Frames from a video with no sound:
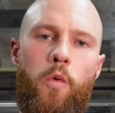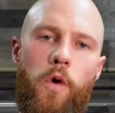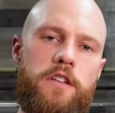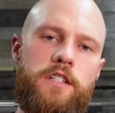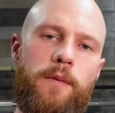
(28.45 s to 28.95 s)

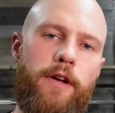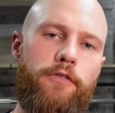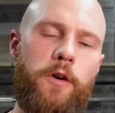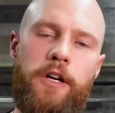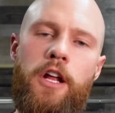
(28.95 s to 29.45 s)
What is up,
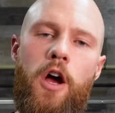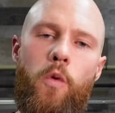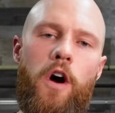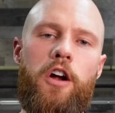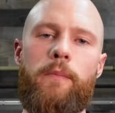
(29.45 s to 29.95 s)
everyone?
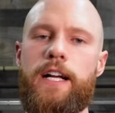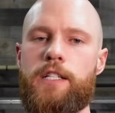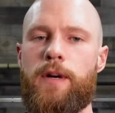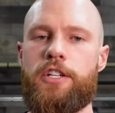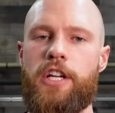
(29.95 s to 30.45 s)
Welcome back
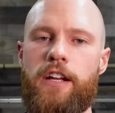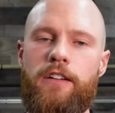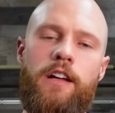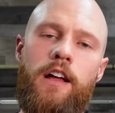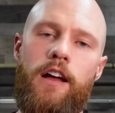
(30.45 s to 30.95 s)
to my
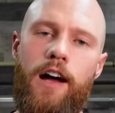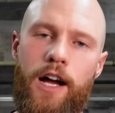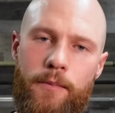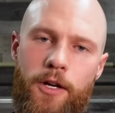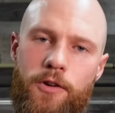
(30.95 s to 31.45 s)
channel.
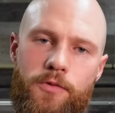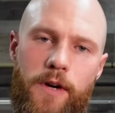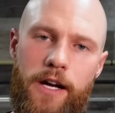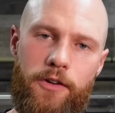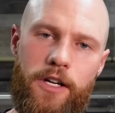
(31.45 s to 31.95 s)
I'm your host,
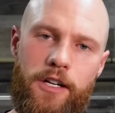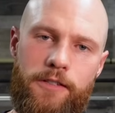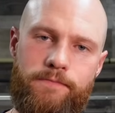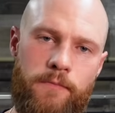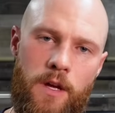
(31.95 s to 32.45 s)
Ryan O'Connor.
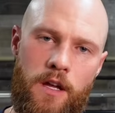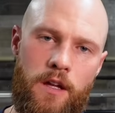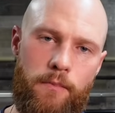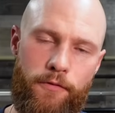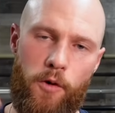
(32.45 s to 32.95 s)

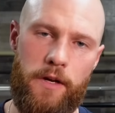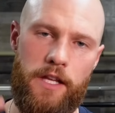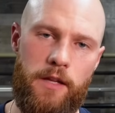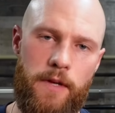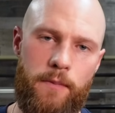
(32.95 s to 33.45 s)
Before we get
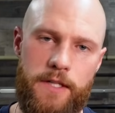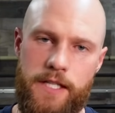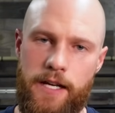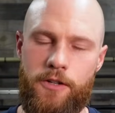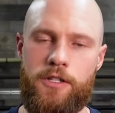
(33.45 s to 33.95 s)
into the meat and
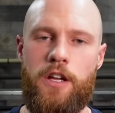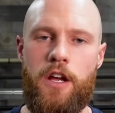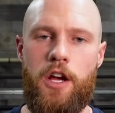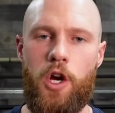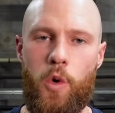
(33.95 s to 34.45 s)
potatoes,
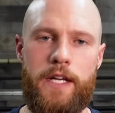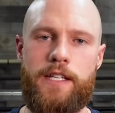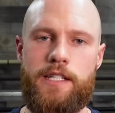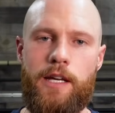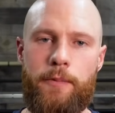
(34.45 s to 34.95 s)
quick
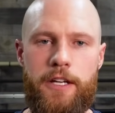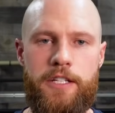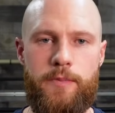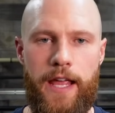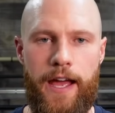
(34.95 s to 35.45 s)
disclaimer
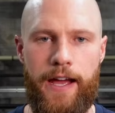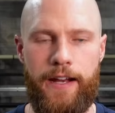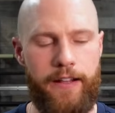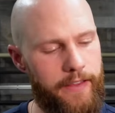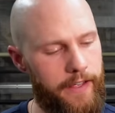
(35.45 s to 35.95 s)
needs to be
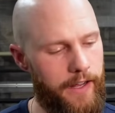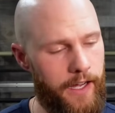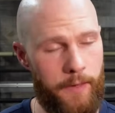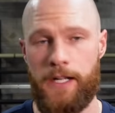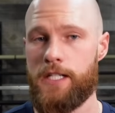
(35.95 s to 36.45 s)
had that
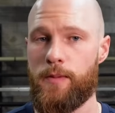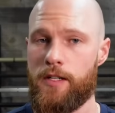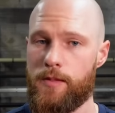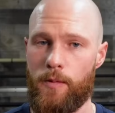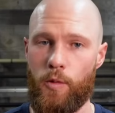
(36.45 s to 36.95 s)
I'm not
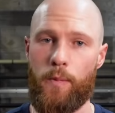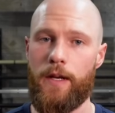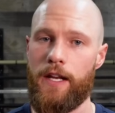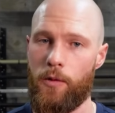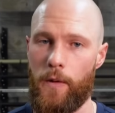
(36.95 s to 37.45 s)
sponsored by Whoop
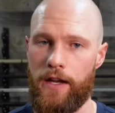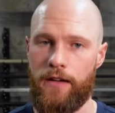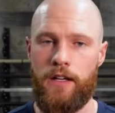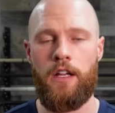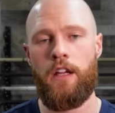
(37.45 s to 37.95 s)
in any
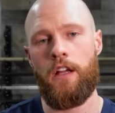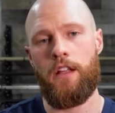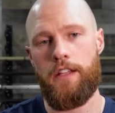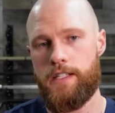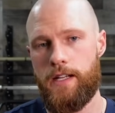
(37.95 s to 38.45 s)
way.
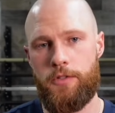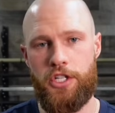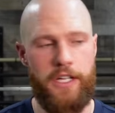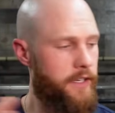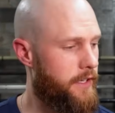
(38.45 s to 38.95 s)
This
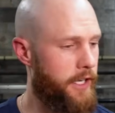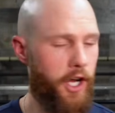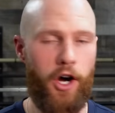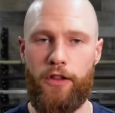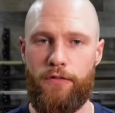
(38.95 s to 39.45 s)
MG and
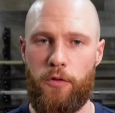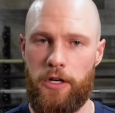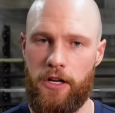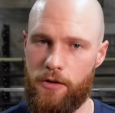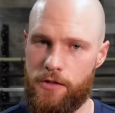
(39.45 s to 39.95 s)
all the
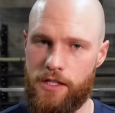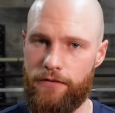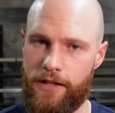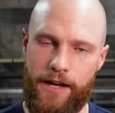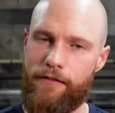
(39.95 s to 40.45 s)
4.0
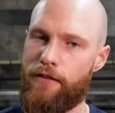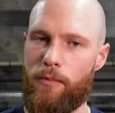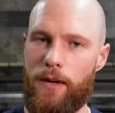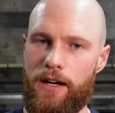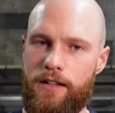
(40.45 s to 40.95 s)
stuff that I've ever
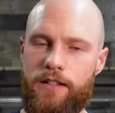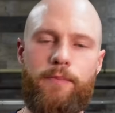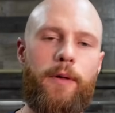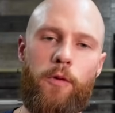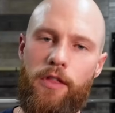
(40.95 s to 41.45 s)
bought
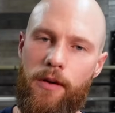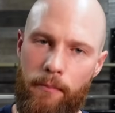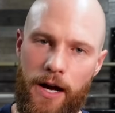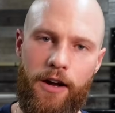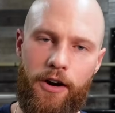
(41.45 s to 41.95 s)
been with
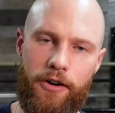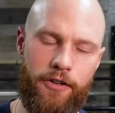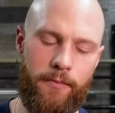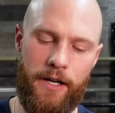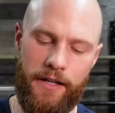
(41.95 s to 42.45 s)
my
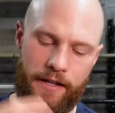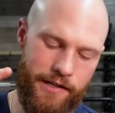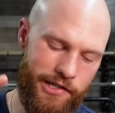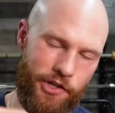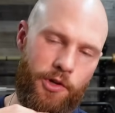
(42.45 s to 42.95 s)
hard-earned money,
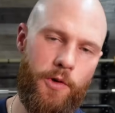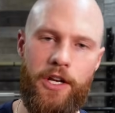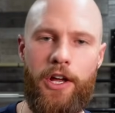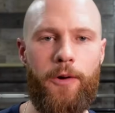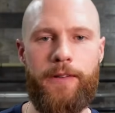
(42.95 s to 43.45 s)
so you can
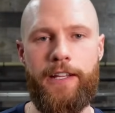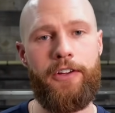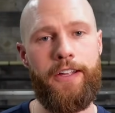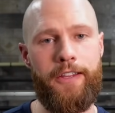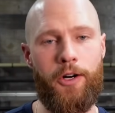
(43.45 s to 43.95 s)
know that you're
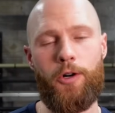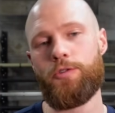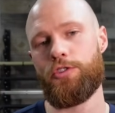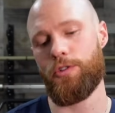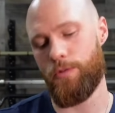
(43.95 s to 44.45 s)
getting the
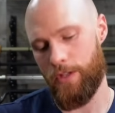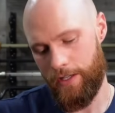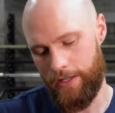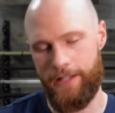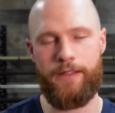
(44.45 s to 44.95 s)
whole truth,
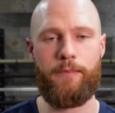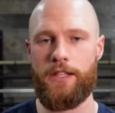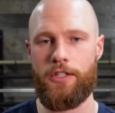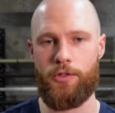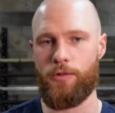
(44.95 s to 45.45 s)
nothing
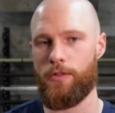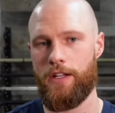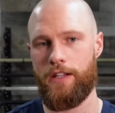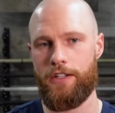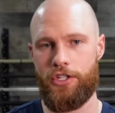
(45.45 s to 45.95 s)
but the truth,
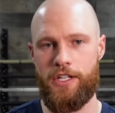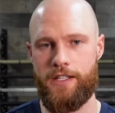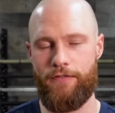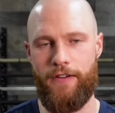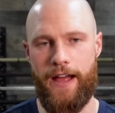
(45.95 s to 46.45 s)
just
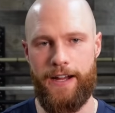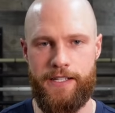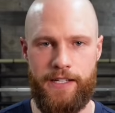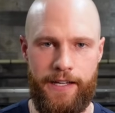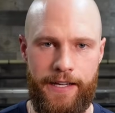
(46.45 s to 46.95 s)
the
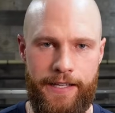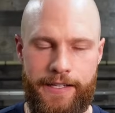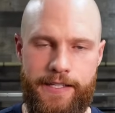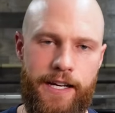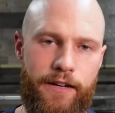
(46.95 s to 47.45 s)
facts in
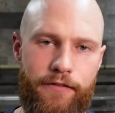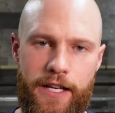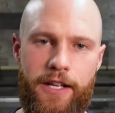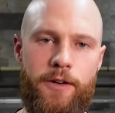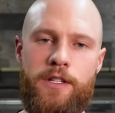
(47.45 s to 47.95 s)
these kind of
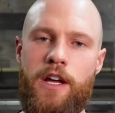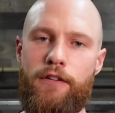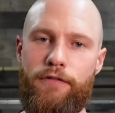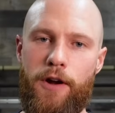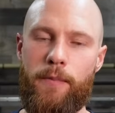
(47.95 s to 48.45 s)
videos
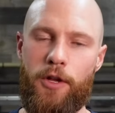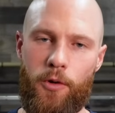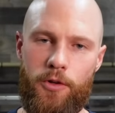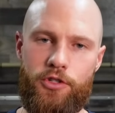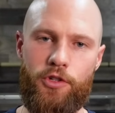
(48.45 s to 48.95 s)
from
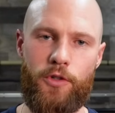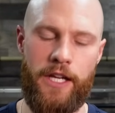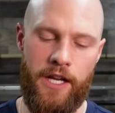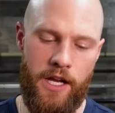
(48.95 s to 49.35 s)
yours truly.